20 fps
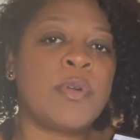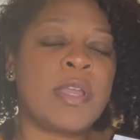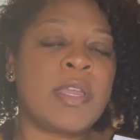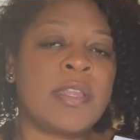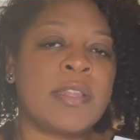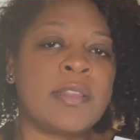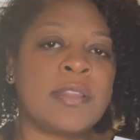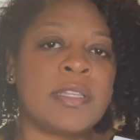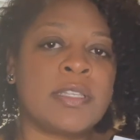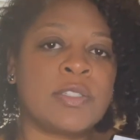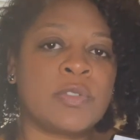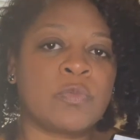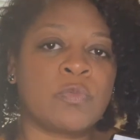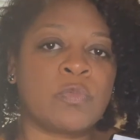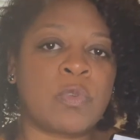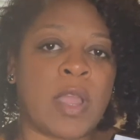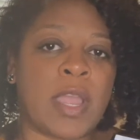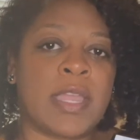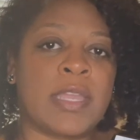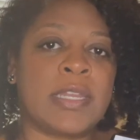in this
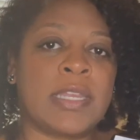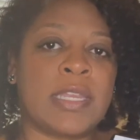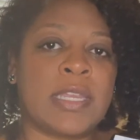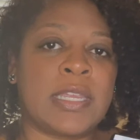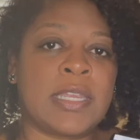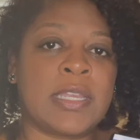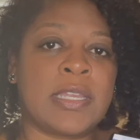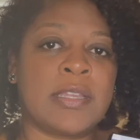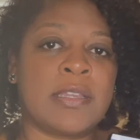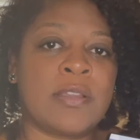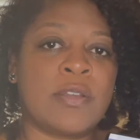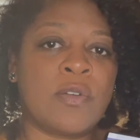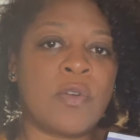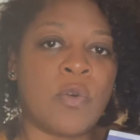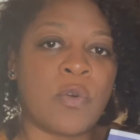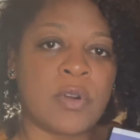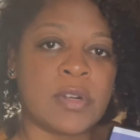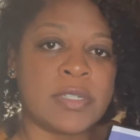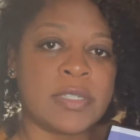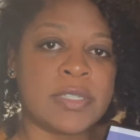writing
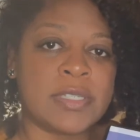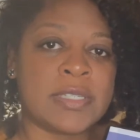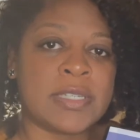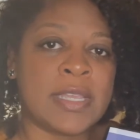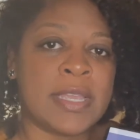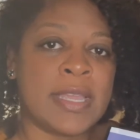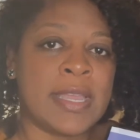course.